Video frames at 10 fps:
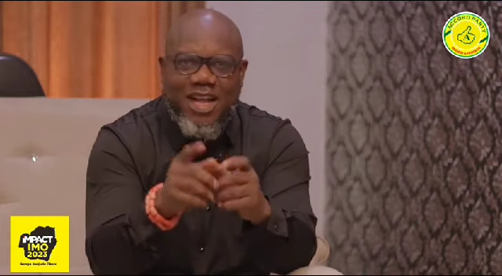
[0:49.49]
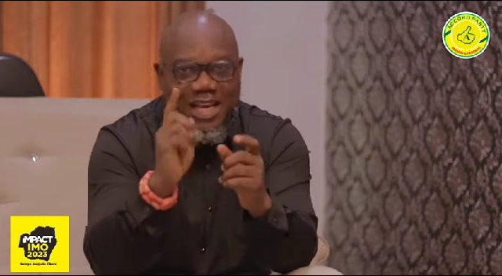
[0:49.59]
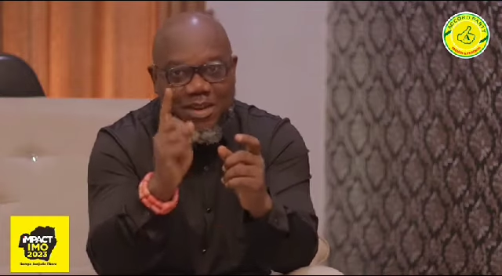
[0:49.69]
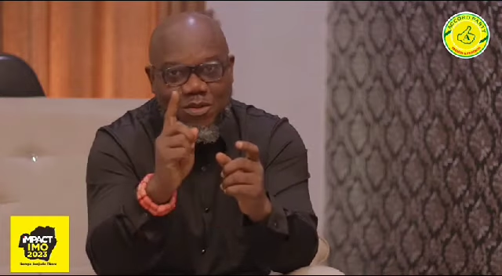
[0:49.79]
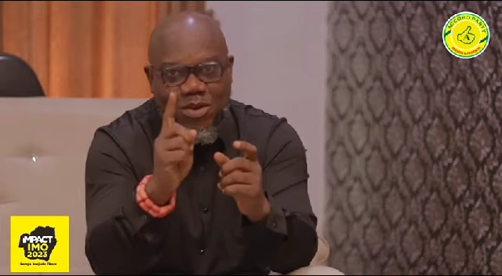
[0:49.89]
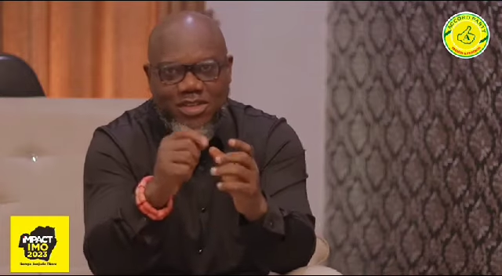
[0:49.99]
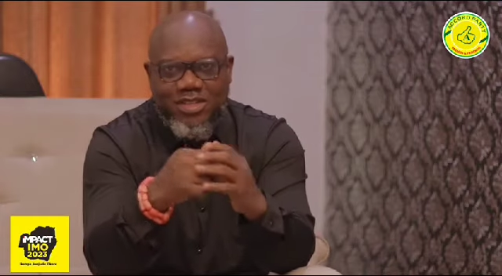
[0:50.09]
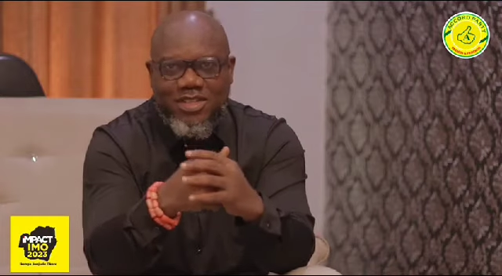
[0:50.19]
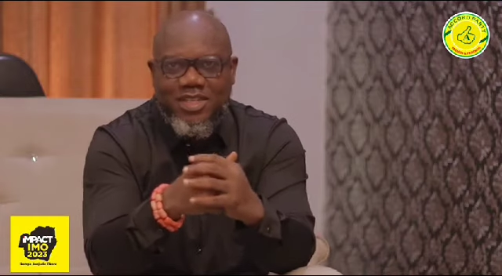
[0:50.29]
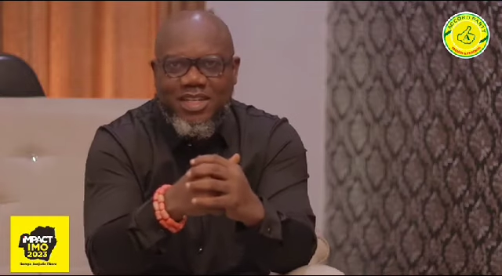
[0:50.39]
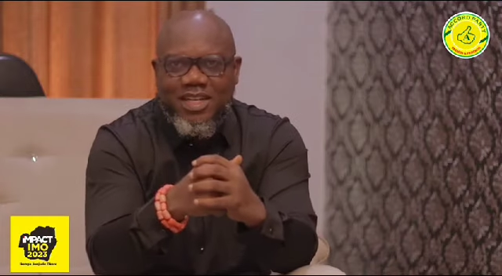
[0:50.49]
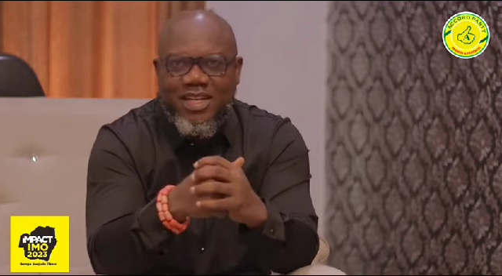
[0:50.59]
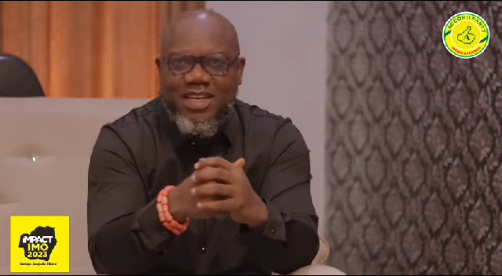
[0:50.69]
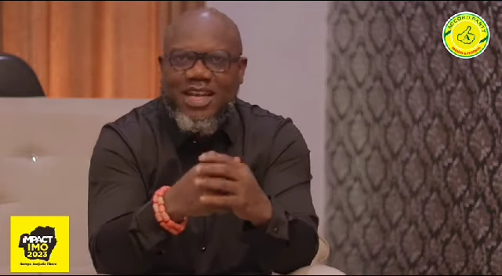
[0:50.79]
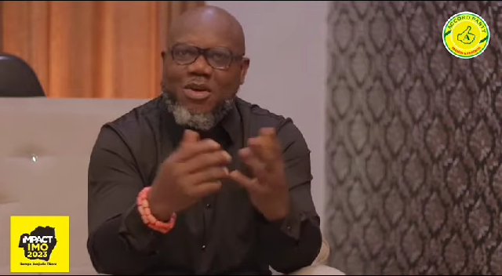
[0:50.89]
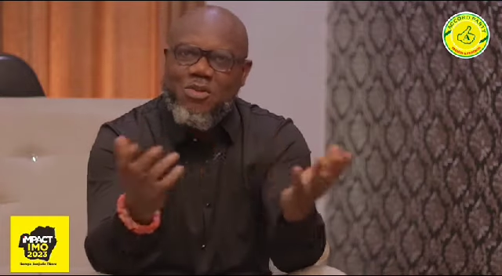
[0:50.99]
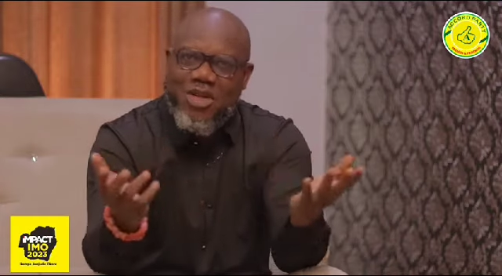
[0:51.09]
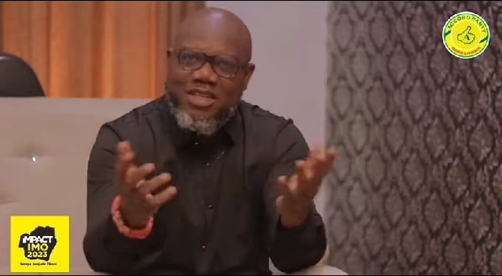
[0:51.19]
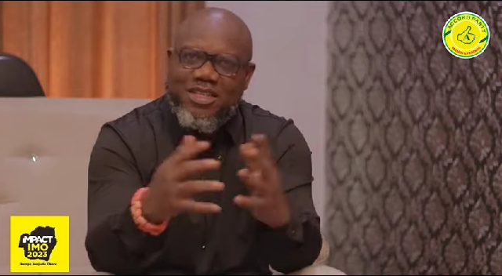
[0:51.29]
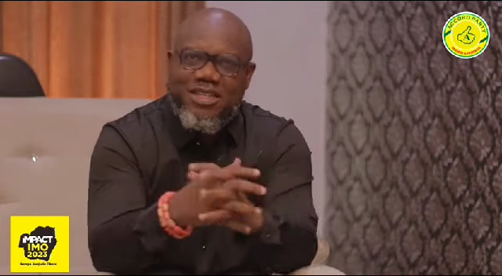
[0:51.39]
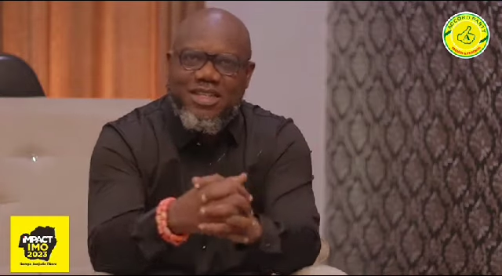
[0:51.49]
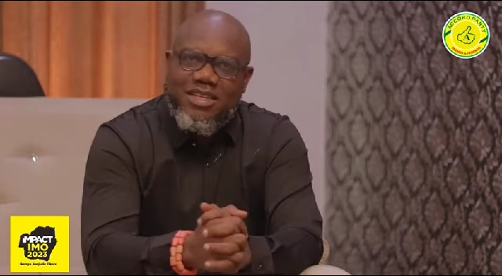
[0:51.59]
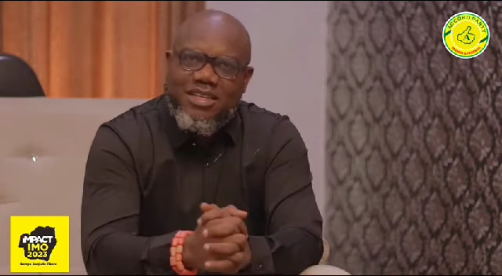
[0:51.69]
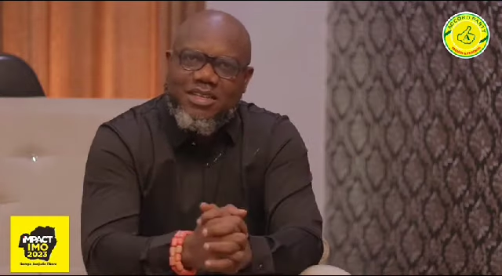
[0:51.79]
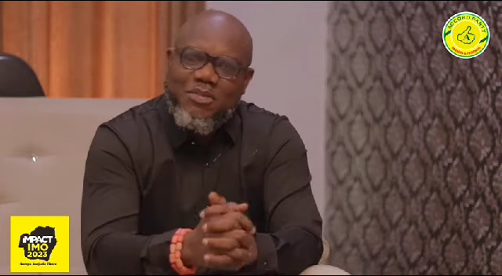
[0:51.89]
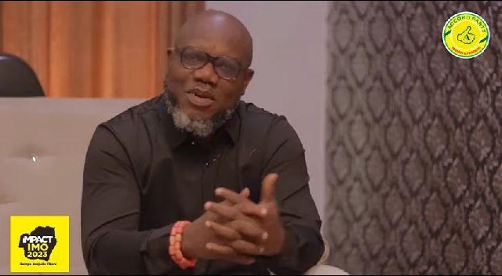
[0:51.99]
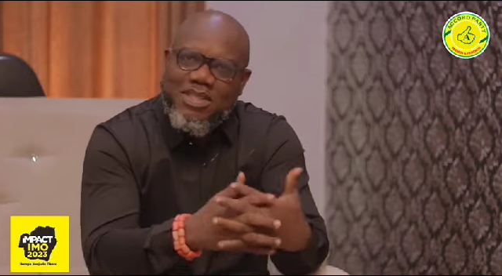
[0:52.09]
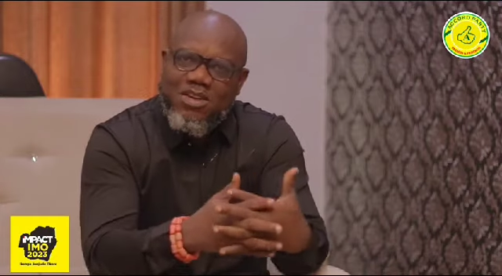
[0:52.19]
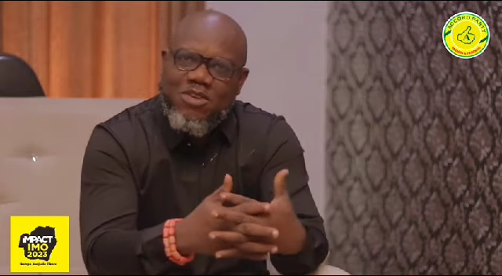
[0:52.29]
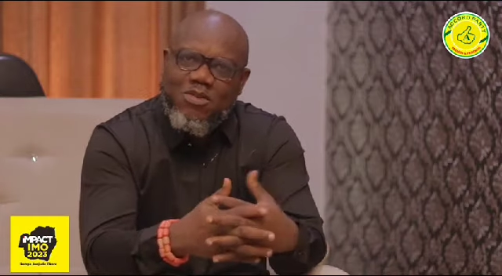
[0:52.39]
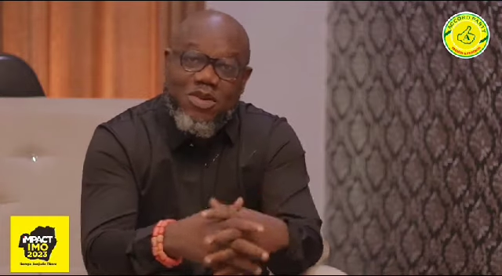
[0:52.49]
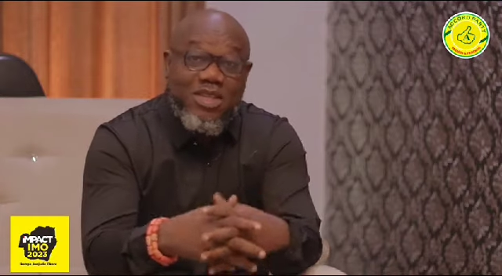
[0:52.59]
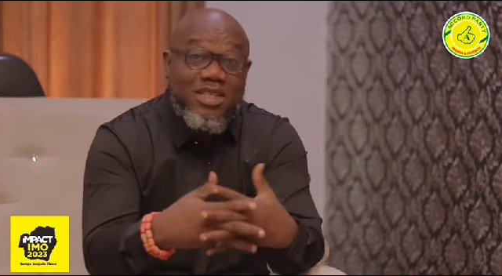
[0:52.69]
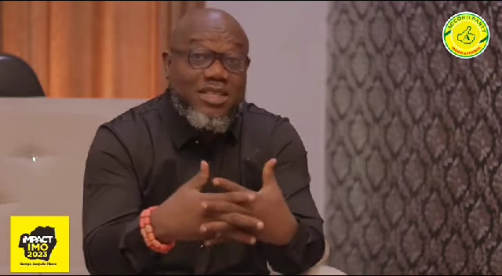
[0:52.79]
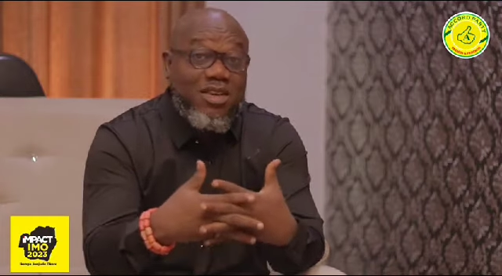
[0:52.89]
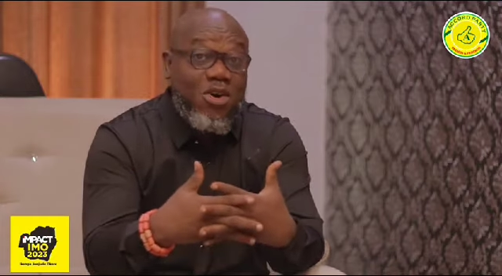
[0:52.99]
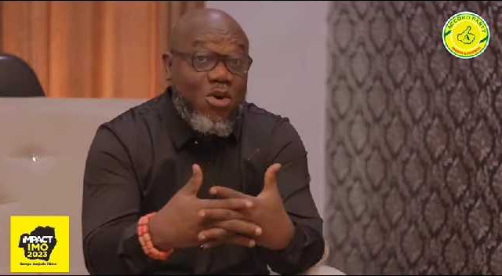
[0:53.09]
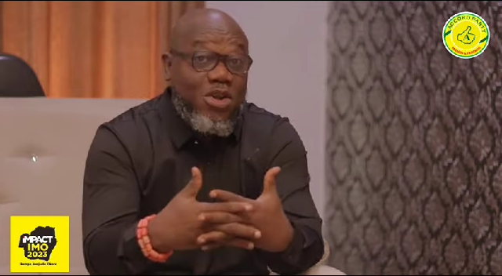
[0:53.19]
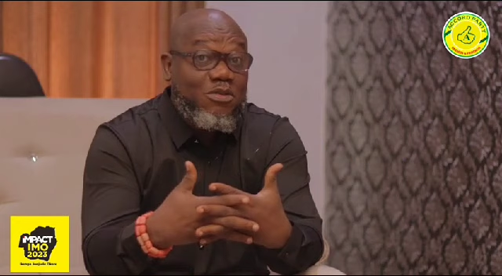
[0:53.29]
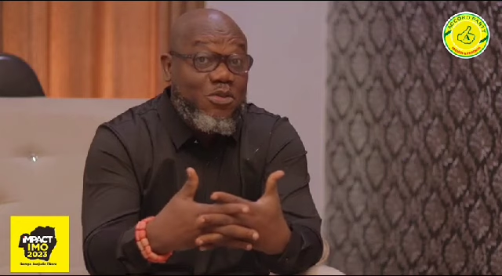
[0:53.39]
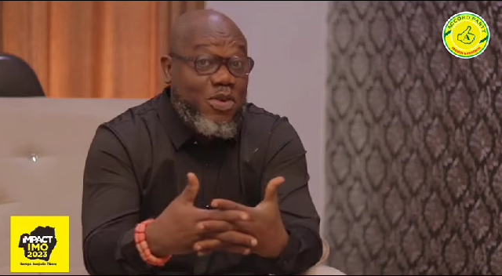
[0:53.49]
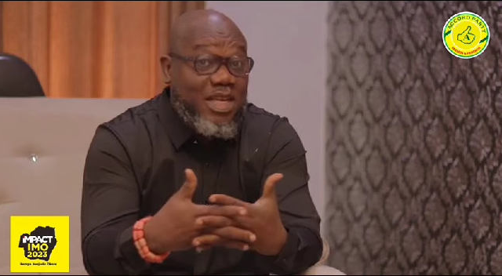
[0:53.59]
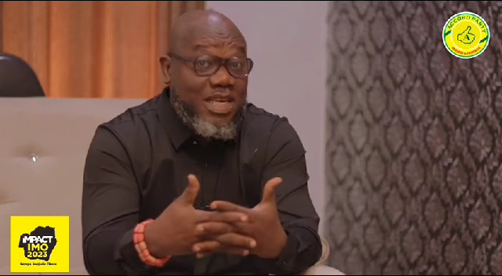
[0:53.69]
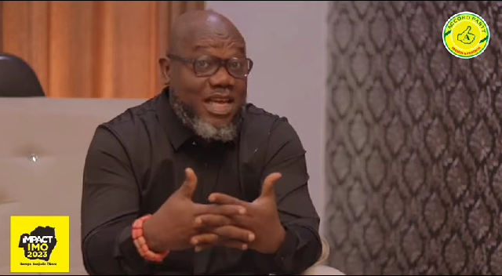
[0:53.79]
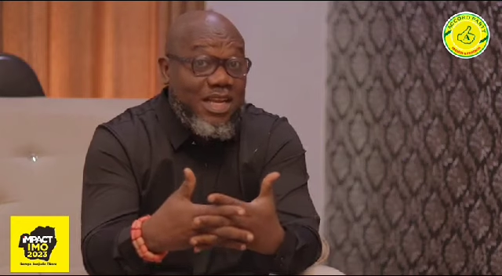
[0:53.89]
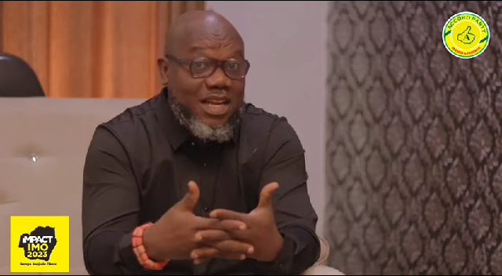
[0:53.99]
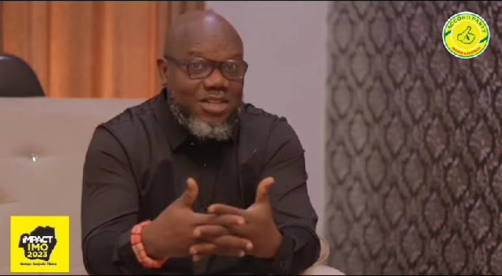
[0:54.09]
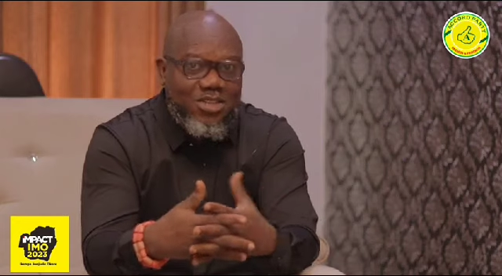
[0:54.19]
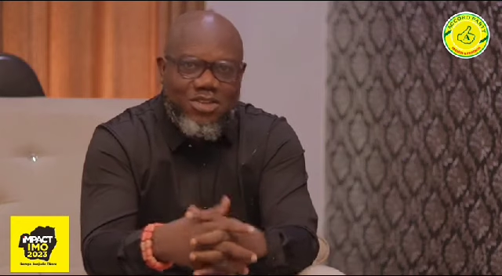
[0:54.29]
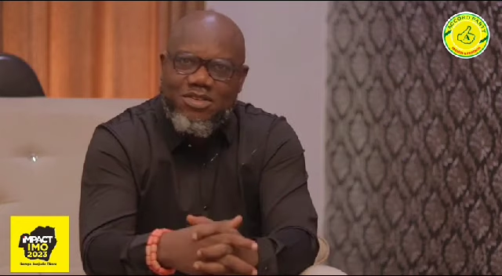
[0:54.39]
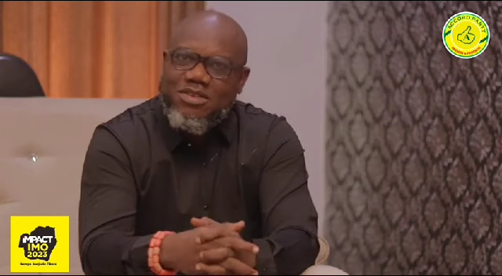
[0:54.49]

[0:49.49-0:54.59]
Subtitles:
anyone can win the present government or even win any election.